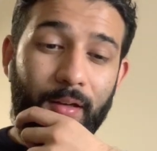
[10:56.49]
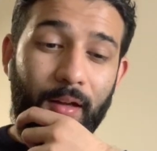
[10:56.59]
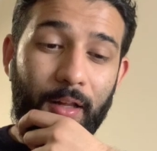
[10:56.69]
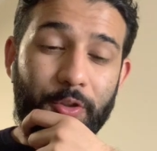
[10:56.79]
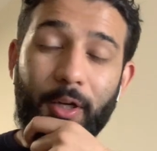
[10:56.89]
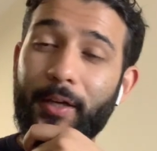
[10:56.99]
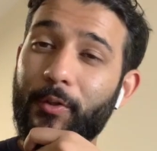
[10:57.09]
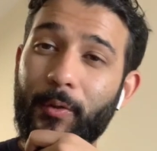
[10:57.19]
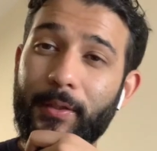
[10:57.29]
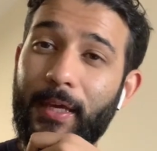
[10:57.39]
I'll try and
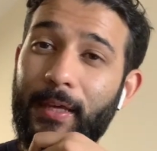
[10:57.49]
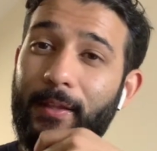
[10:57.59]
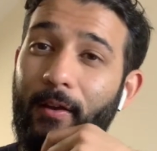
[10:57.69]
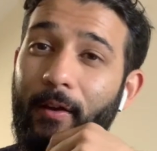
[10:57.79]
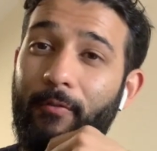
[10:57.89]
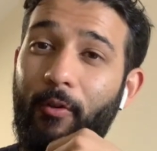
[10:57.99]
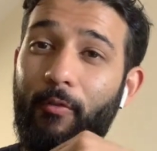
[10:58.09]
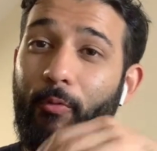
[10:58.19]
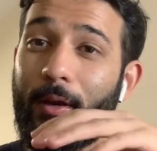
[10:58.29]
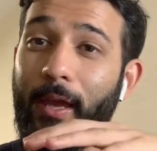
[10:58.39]
do a day in the life
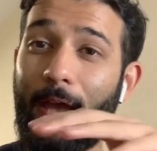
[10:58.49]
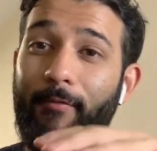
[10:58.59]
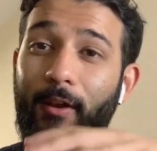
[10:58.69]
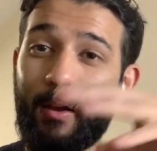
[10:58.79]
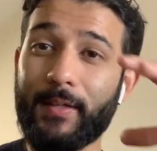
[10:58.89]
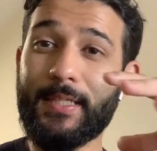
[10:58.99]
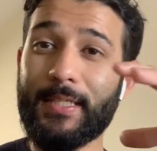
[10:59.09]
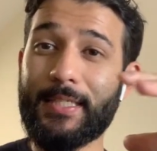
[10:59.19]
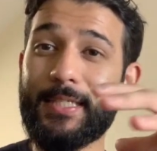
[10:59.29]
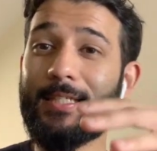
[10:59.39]
of when I have
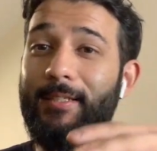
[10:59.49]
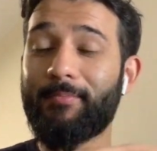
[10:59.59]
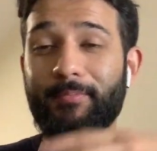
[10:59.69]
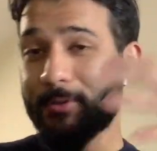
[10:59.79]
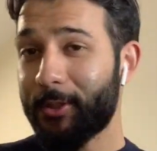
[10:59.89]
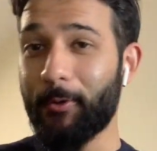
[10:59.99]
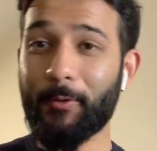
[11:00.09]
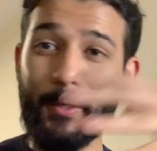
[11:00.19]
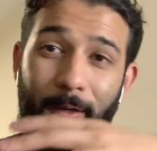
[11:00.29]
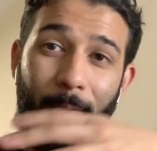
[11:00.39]
classes and show you
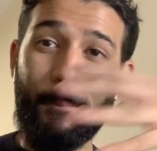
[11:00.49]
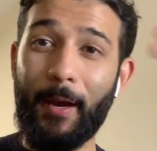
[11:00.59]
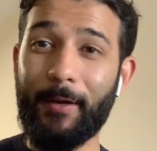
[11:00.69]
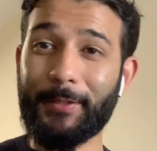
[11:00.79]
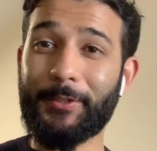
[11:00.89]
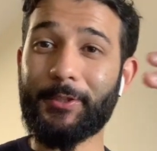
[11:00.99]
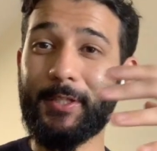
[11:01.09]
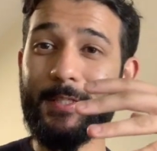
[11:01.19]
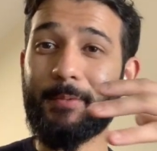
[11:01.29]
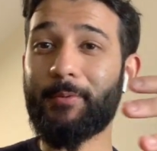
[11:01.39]
the compare and
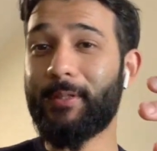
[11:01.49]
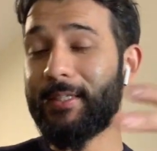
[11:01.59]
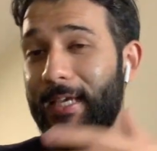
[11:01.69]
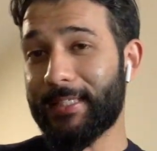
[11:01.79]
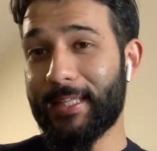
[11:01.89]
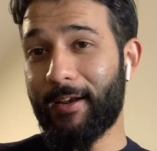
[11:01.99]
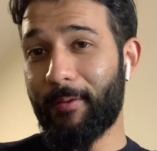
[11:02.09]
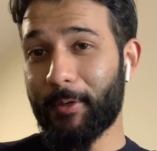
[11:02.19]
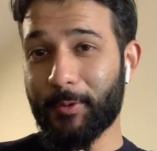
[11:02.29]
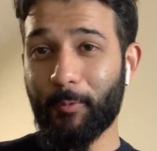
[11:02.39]
contrast between the days are
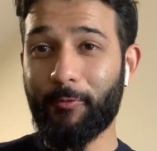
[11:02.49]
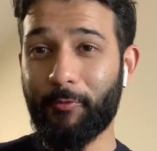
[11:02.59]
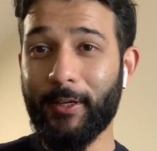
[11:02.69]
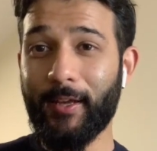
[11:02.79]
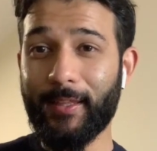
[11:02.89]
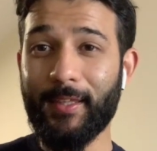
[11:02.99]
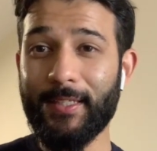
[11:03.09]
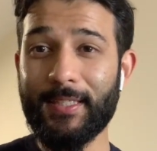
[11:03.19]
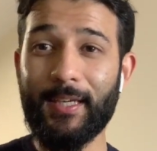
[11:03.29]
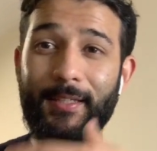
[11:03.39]
much more free like
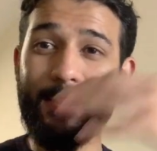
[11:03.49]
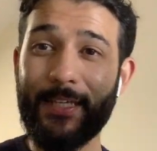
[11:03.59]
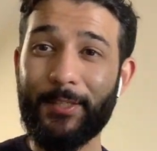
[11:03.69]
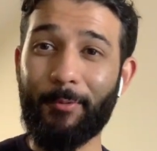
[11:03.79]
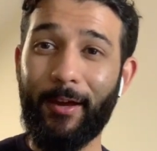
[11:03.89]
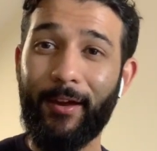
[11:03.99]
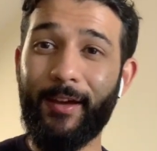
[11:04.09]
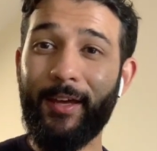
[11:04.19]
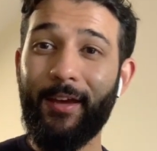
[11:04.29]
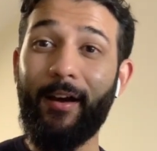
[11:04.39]
this and days where
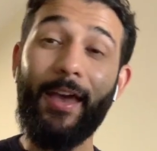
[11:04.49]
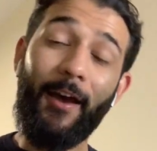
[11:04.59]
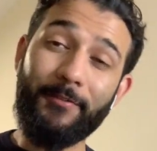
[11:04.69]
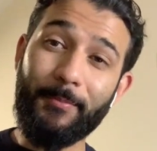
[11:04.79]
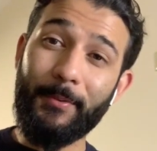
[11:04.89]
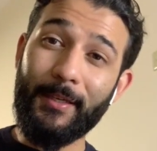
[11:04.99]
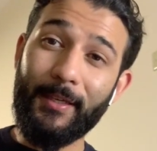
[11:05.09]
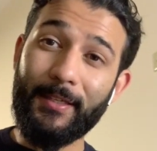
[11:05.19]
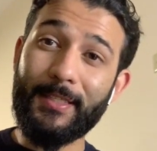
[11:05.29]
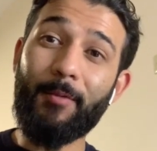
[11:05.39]
I have to
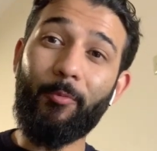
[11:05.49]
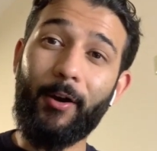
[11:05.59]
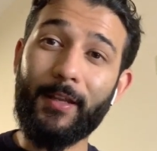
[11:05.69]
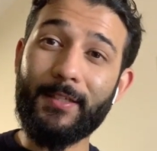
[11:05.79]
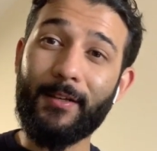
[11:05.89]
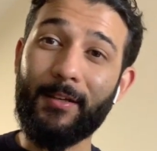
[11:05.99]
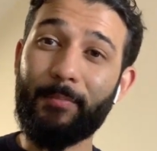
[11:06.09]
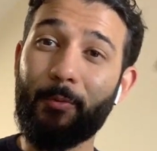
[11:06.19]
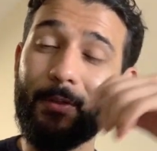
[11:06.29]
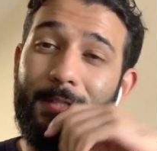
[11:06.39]
be somewhere at certain
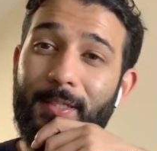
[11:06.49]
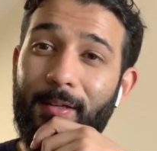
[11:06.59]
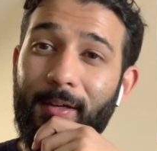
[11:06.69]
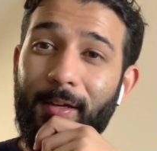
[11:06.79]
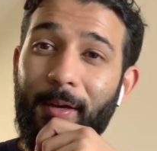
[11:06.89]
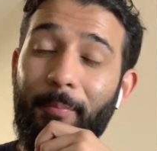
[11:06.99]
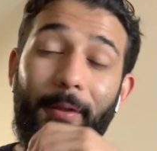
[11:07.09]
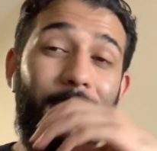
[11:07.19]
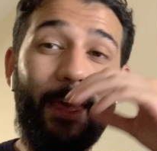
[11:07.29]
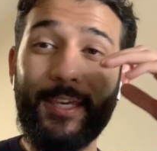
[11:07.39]
points.
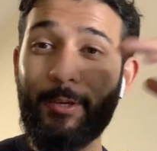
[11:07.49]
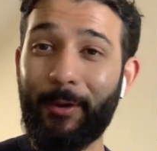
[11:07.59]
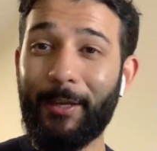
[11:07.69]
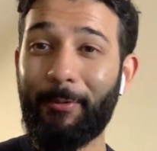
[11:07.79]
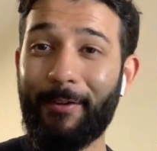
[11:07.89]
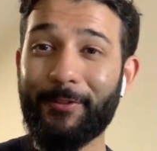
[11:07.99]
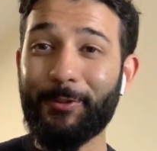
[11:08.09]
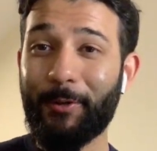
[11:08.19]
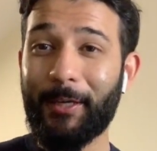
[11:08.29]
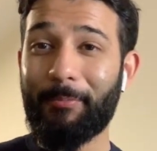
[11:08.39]
But thank you anyway for
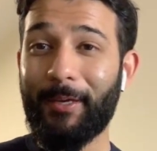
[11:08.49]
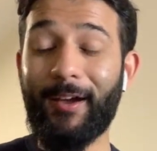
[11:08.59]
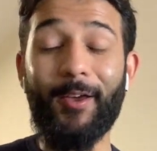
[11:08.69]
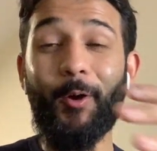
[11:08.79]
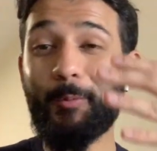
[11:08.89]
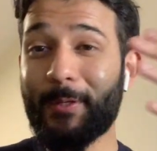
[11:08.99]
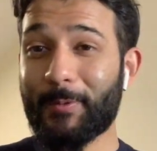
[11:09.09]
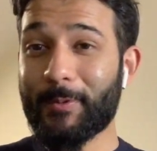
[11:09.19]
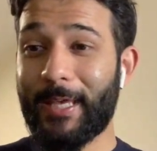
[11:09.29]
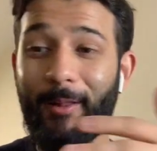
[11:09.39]
joining me. I hope this
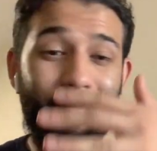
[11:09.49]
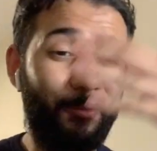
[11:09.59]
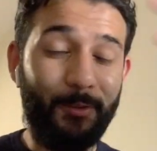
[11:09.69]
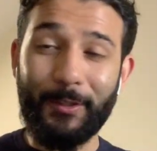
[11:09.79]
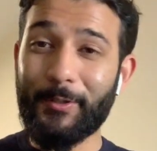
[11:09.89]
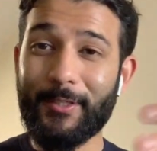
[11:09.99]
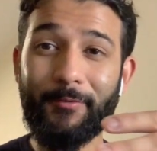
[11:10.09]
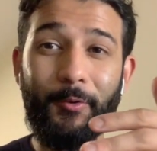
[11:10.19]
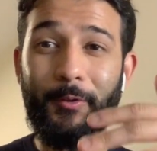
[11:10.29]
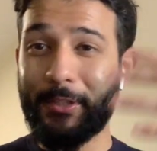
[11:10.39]
was helpful,
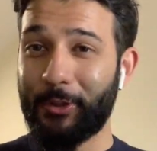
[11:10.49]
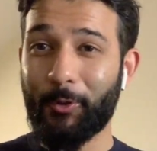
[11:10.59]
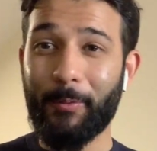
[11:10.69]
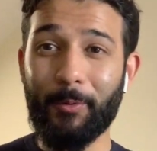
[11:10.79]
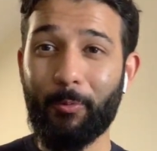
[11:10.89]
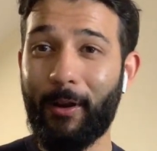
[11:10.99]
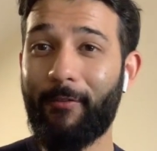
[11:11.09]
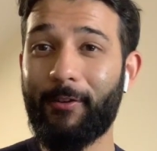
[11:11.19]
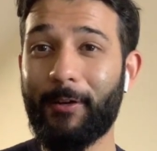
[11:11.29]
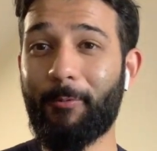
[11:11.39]
useful, enjoyable,
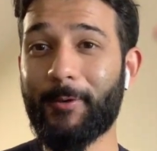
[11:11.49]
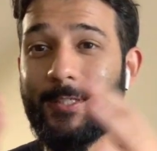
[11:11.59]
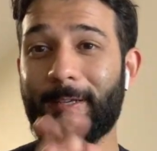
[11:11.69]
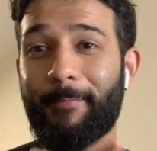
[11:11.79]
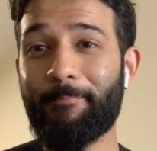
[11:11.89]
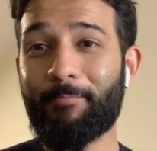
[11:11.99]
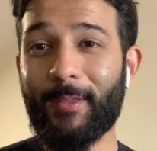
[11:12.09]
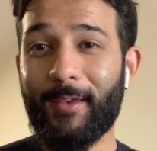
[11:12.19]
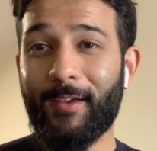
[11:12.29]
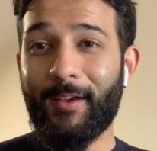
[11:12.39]
whatever it was.
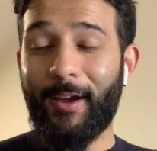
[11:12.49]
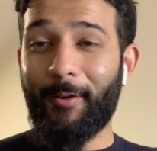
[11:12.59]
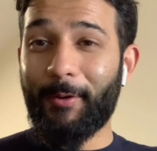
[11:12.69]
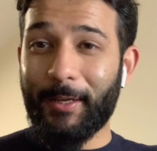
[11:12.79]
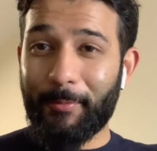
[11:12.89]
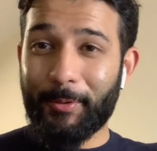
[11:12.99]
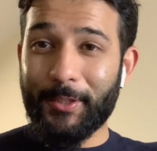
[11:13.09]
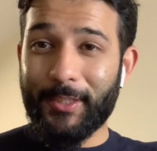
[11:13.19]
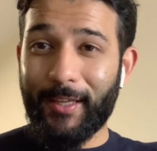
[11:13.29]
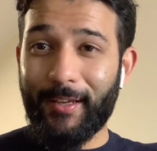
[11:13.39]
I really
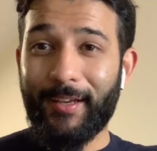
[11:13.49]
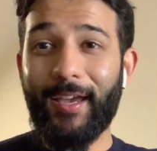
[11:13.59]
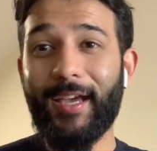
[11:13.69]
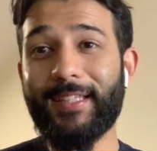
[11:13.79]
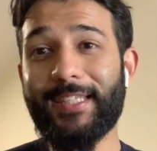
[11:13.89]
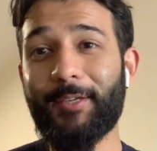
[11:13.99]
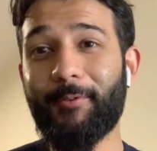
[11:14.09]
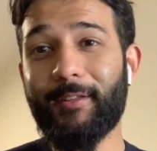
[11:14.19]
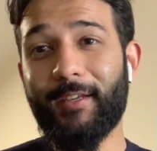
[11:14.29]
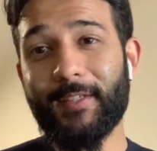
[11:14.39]
appreciate it, and see you
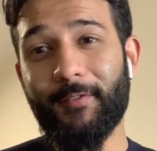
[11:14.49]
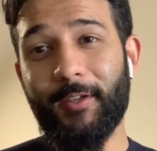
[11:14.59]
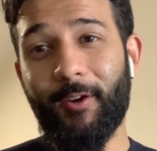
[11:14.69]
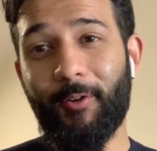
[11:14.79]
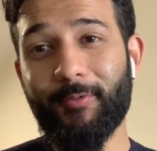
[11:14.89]
in the next video.